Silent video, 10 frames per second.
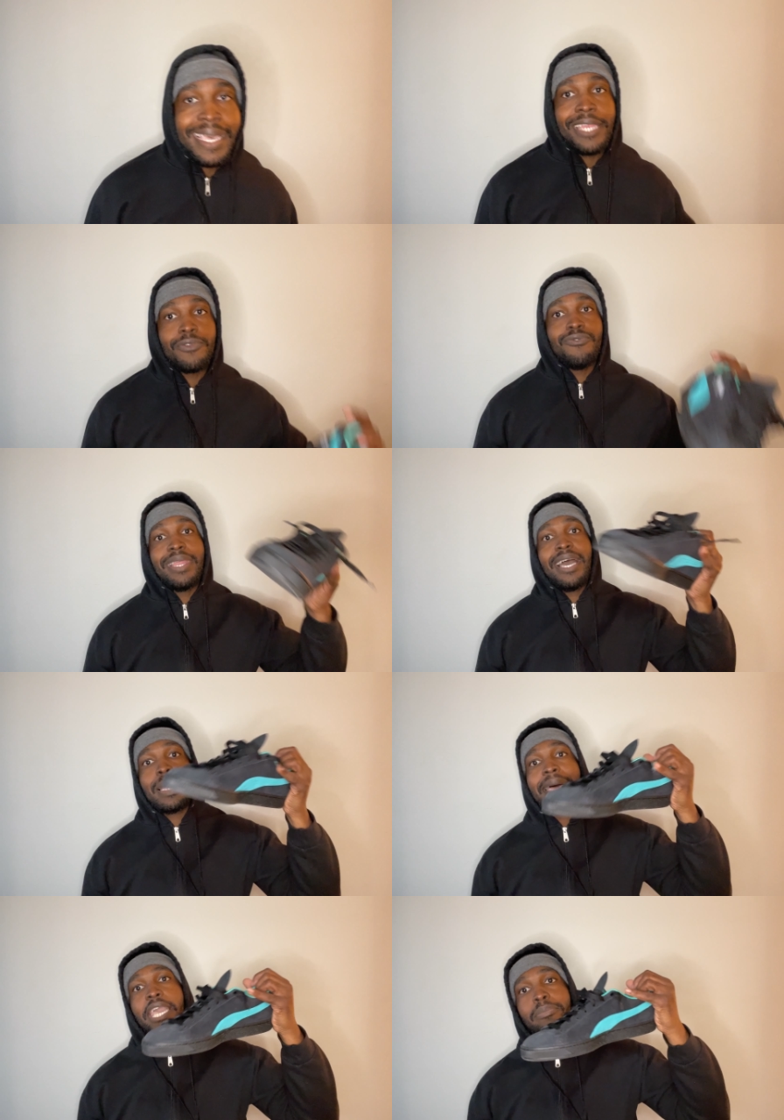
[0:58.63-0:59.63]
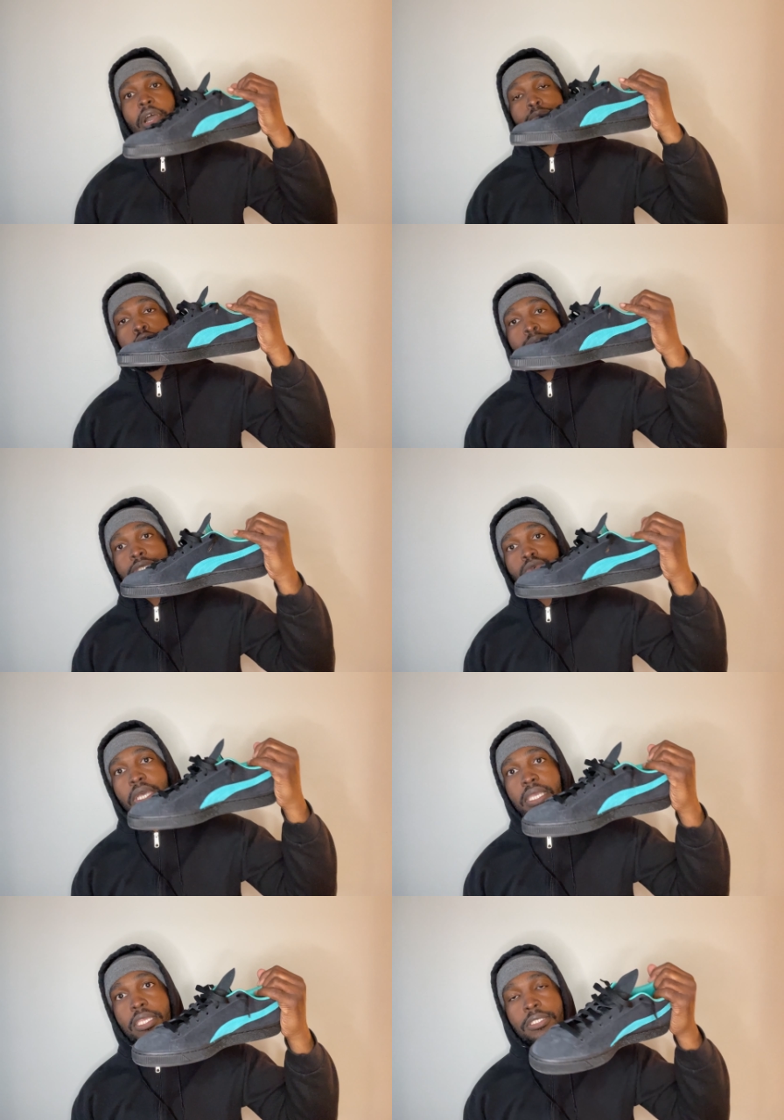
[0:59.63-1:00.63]
I do not like about Puma
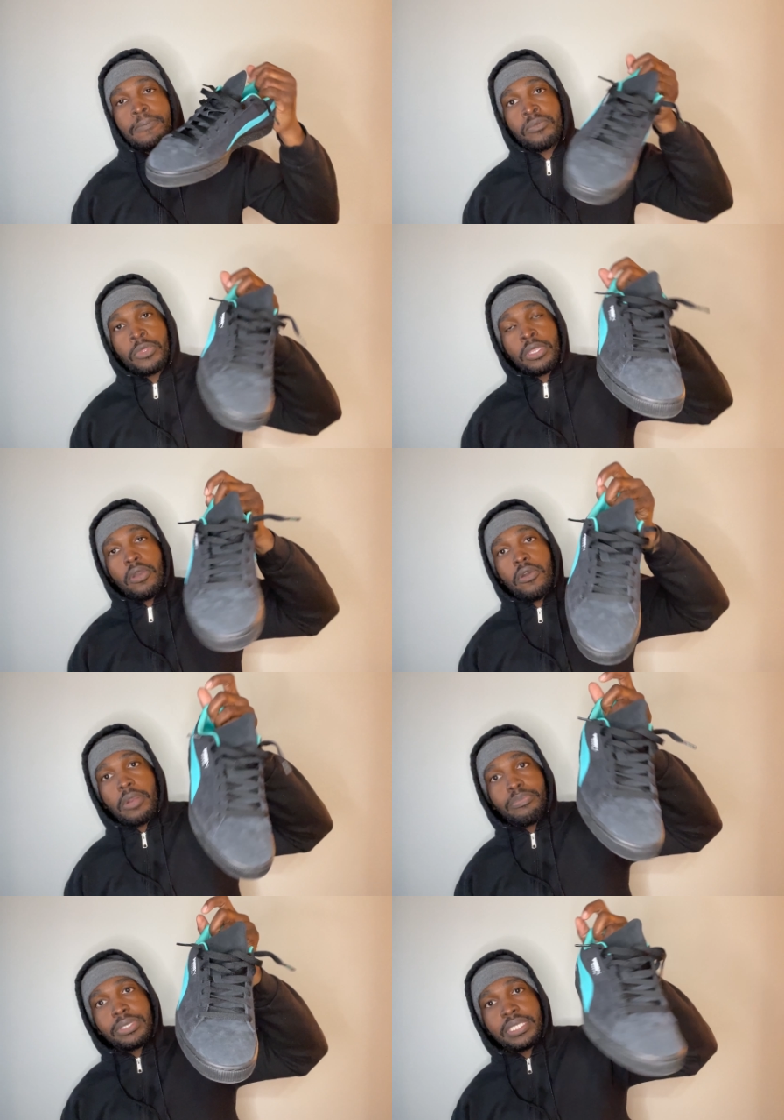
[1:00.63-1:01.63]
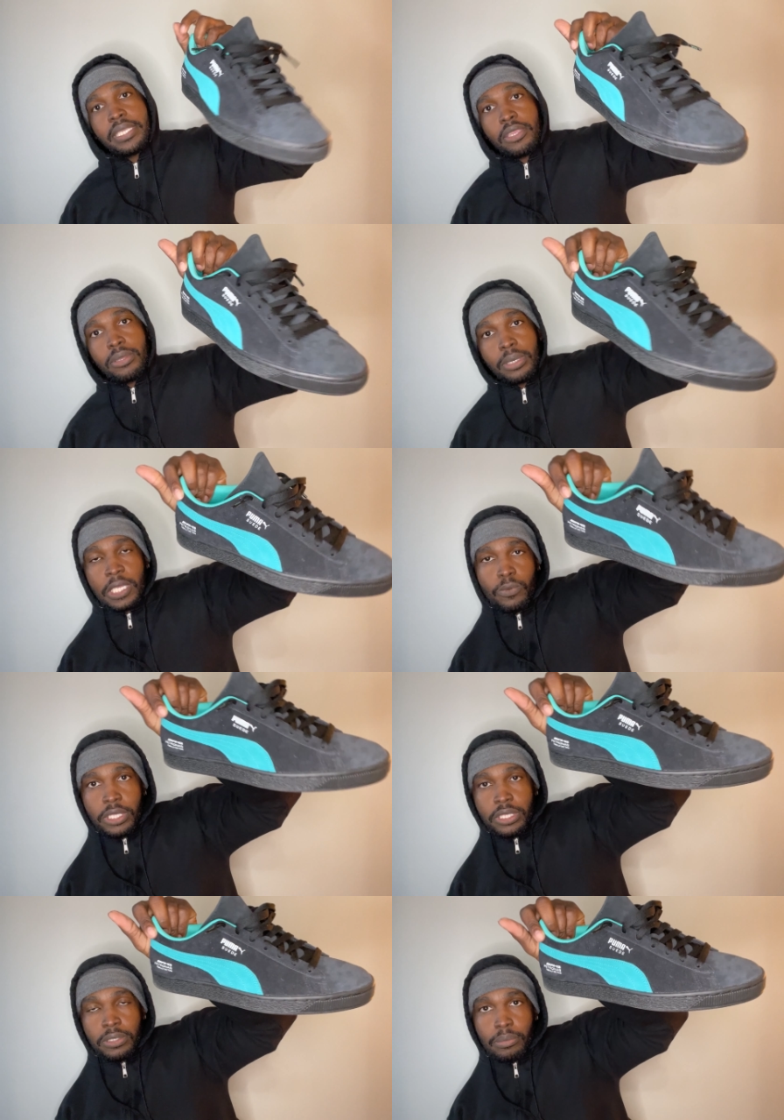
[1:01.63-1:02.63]
suede particularly
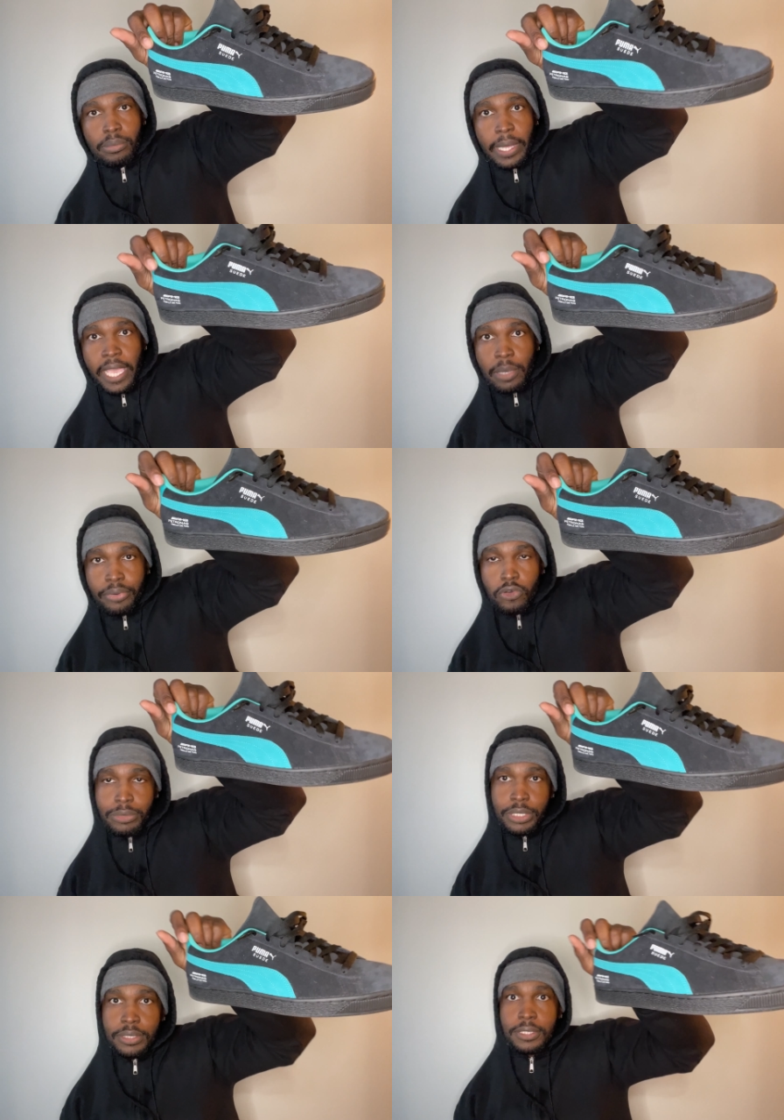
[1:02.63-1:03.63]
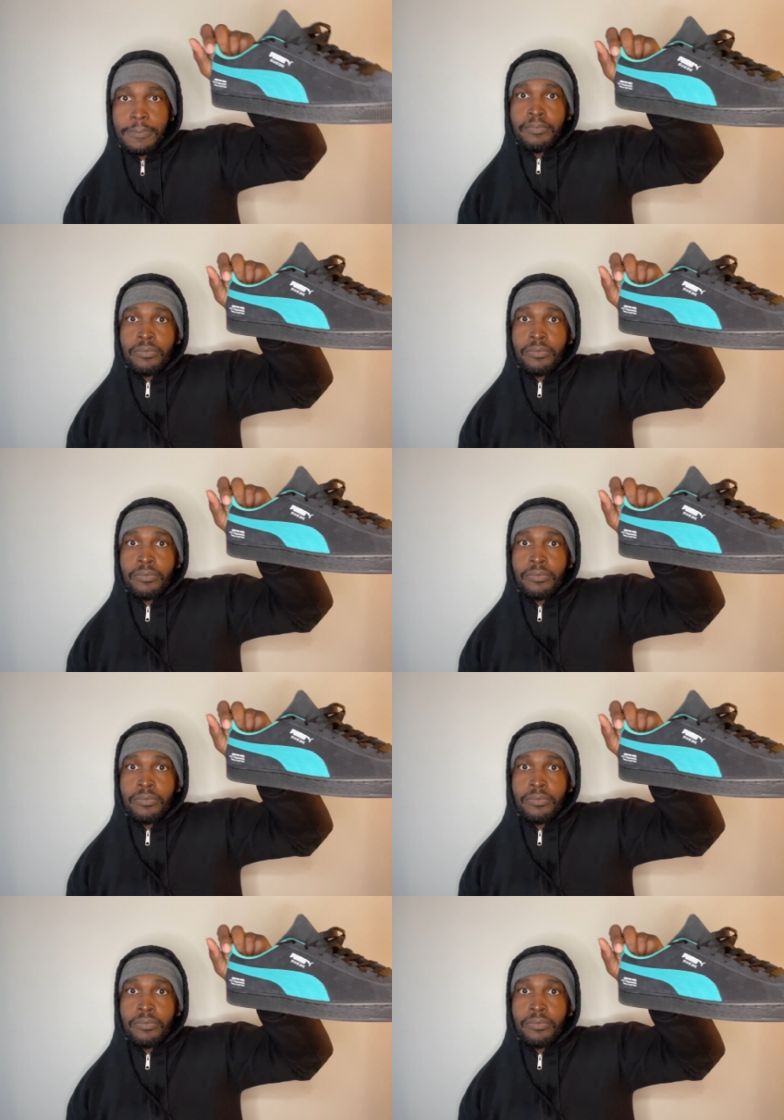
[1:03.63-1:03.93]
with black pumas.